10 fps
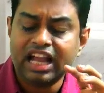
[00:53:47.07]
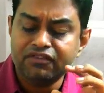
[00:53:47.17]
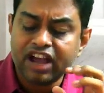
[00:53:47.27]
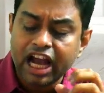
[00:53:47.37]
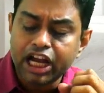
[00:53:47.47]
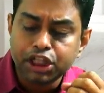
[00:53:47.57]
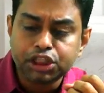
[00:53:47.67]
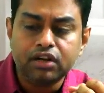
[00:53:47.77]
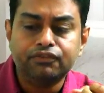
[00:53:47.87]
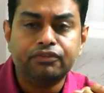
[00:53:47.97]

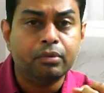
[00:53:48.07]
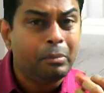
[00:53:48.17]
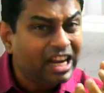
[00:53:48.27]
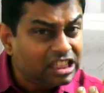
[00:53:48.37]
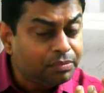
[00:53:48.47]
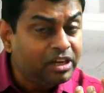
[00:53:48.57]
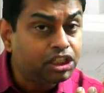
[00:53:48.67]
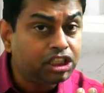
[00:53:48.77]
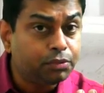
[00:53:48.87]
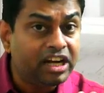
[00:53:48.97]
evaluation of management
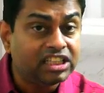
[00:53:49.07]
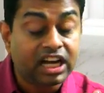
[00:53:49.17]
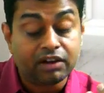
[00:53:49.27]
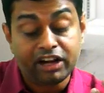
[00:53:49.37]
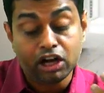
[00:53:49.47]
judgment is required,